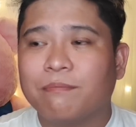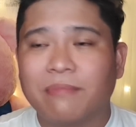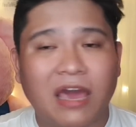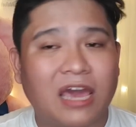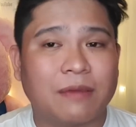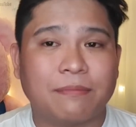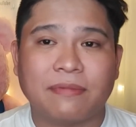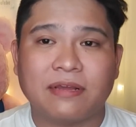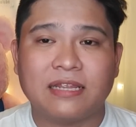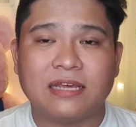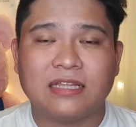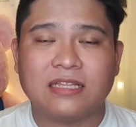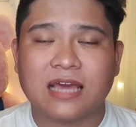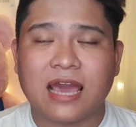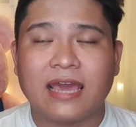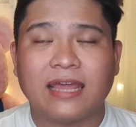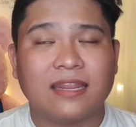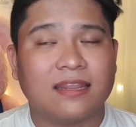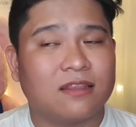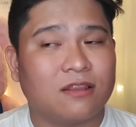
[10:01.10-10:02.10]
Pekpalit.
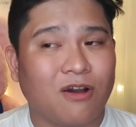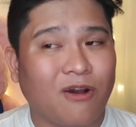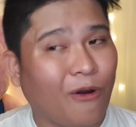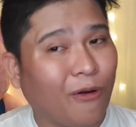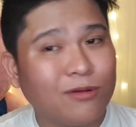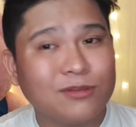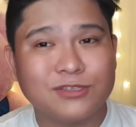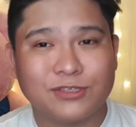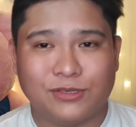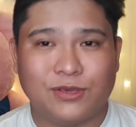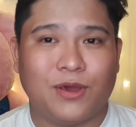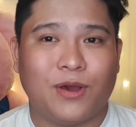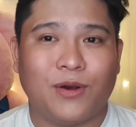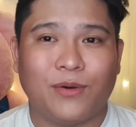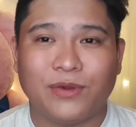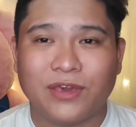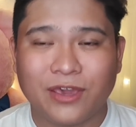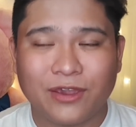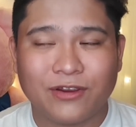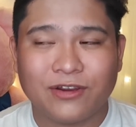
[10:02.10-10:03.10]
And
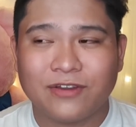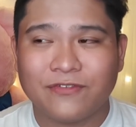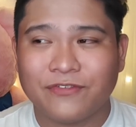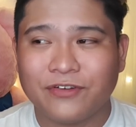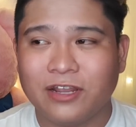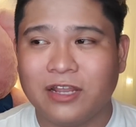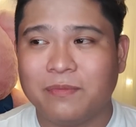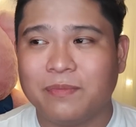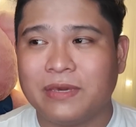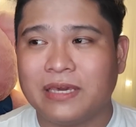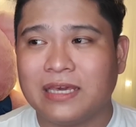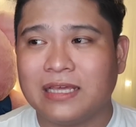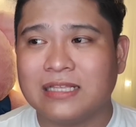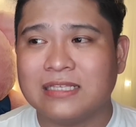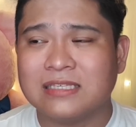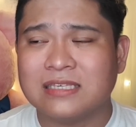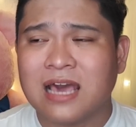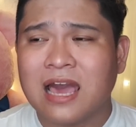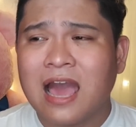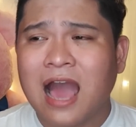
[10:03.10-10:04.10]
also here in the
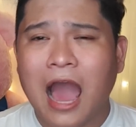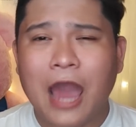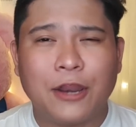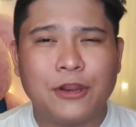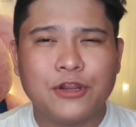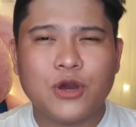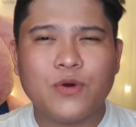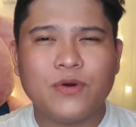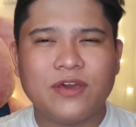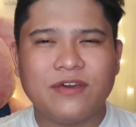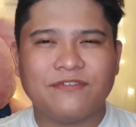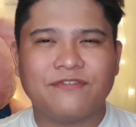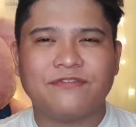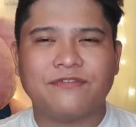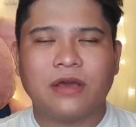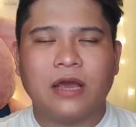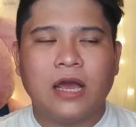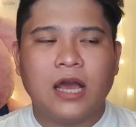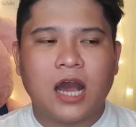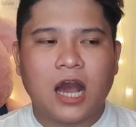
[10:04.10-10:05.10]
Philippines, I don't know if
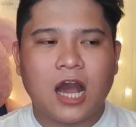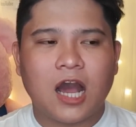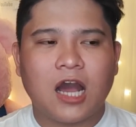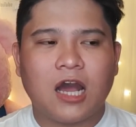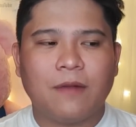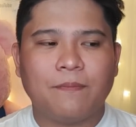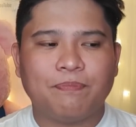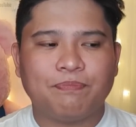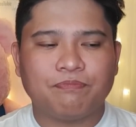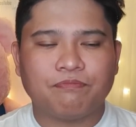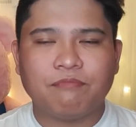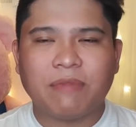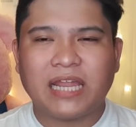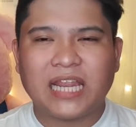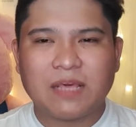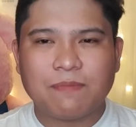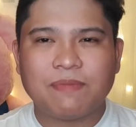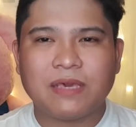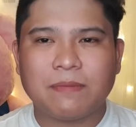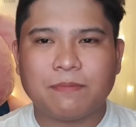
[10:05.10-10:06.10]

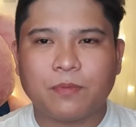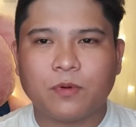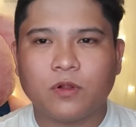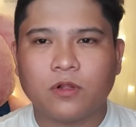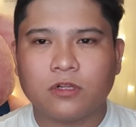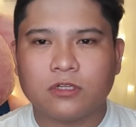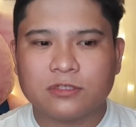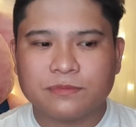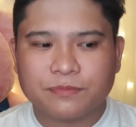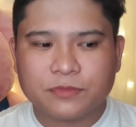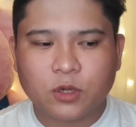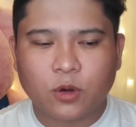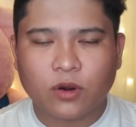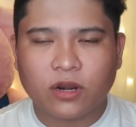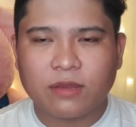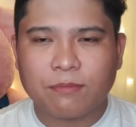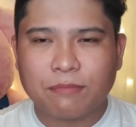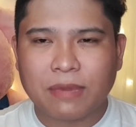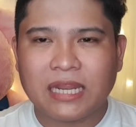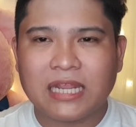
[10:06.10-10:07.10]
many people
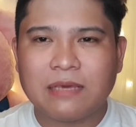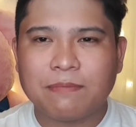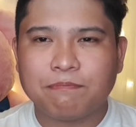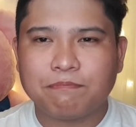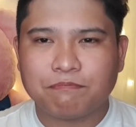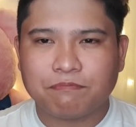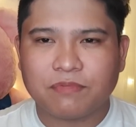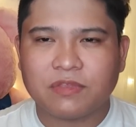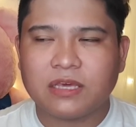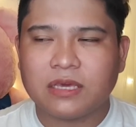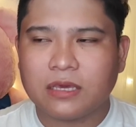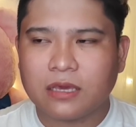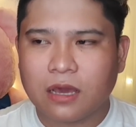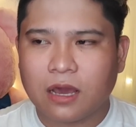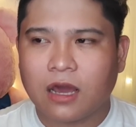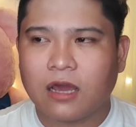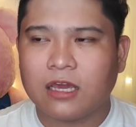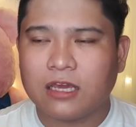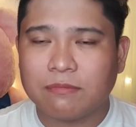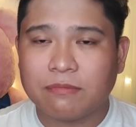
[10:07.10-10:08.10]
or many
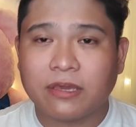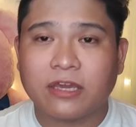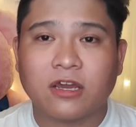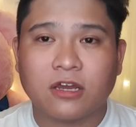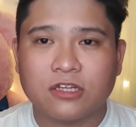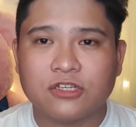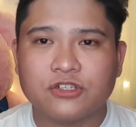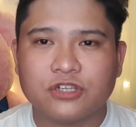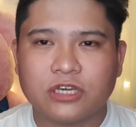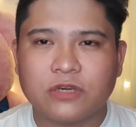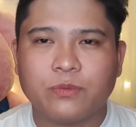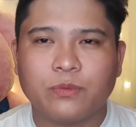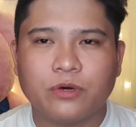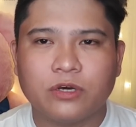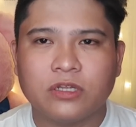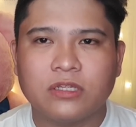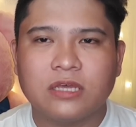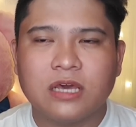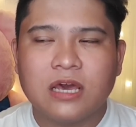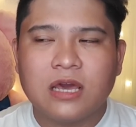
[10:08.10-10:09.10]
in my country
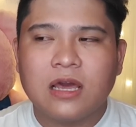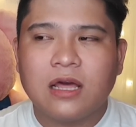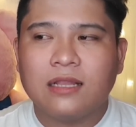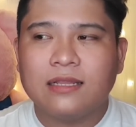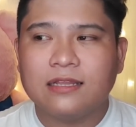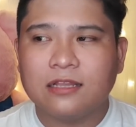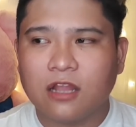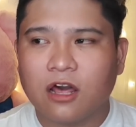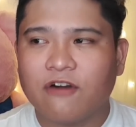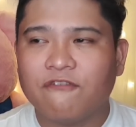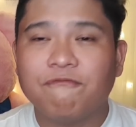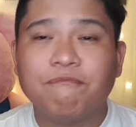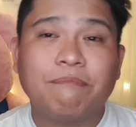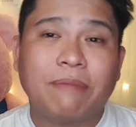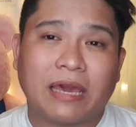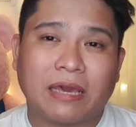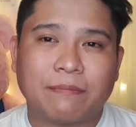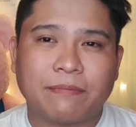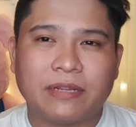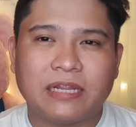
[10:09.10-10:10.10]
would love
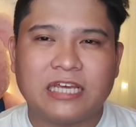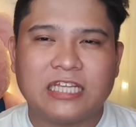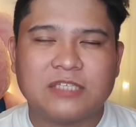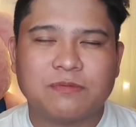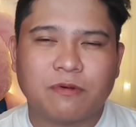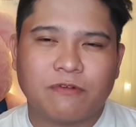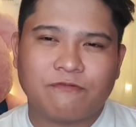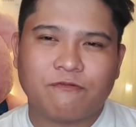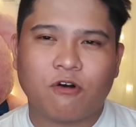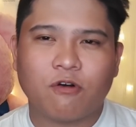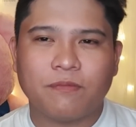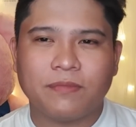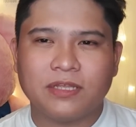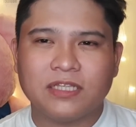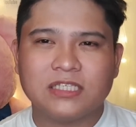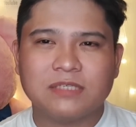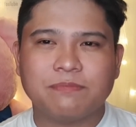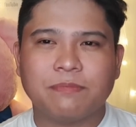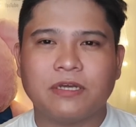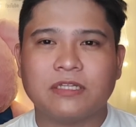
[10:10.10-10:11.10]
Pekpalit's
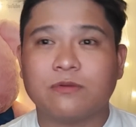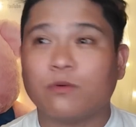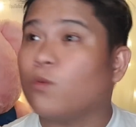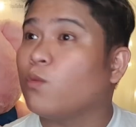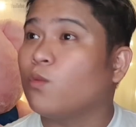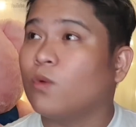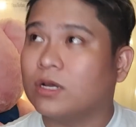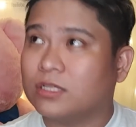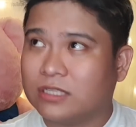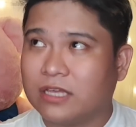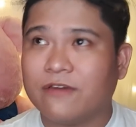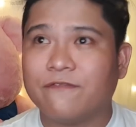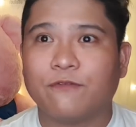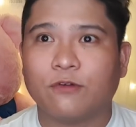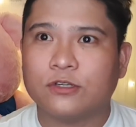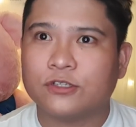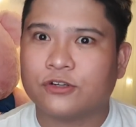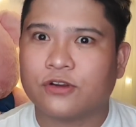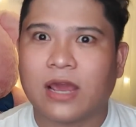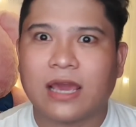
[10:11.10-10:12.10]
performance, but one thing
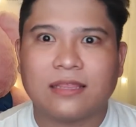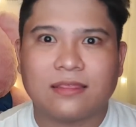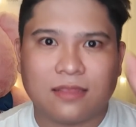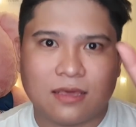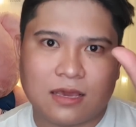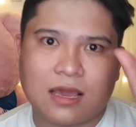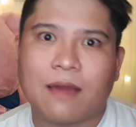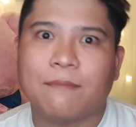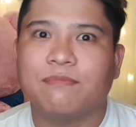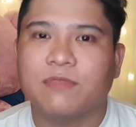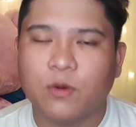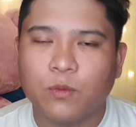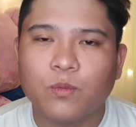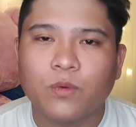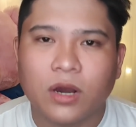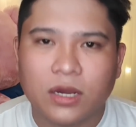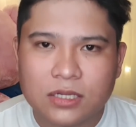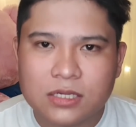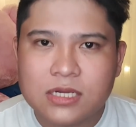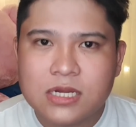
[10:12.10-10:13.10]
for sure, I think I'm the
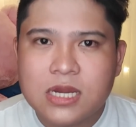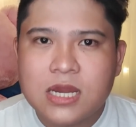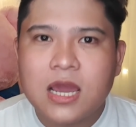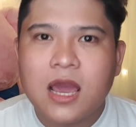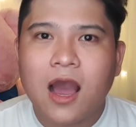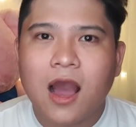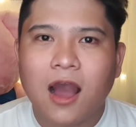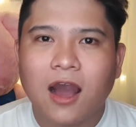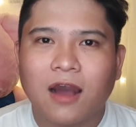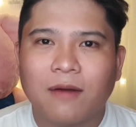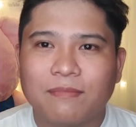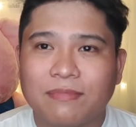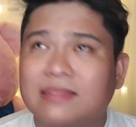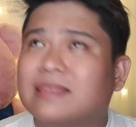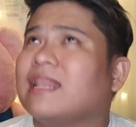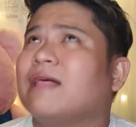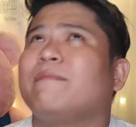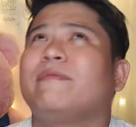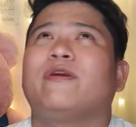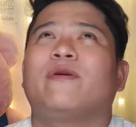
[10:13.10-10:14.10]
one.
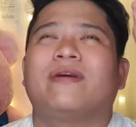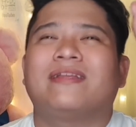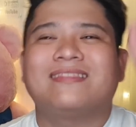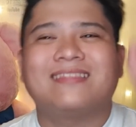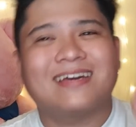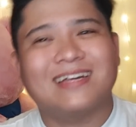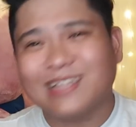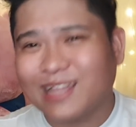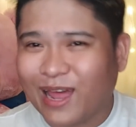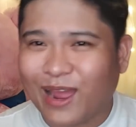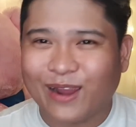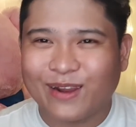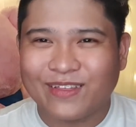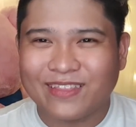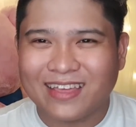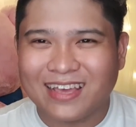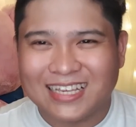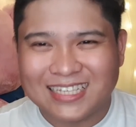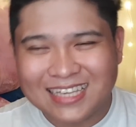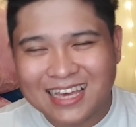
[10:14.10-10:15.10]
Let me go and
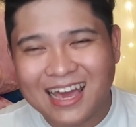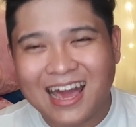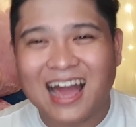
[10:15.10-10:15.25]
declare this.